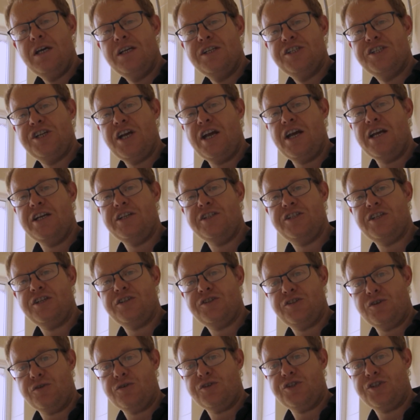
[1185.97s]
change
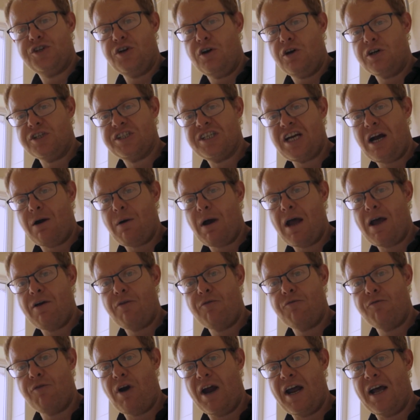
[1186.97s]
just your shower
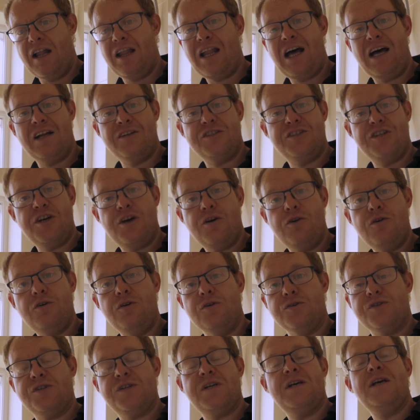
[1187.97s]
rail and your
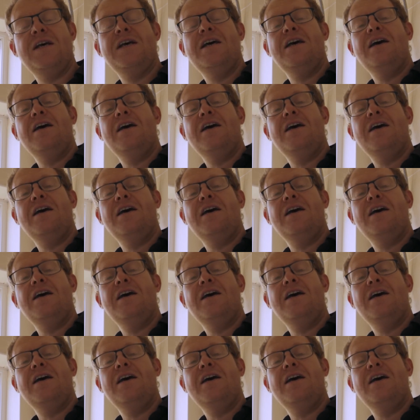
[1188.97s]
hose.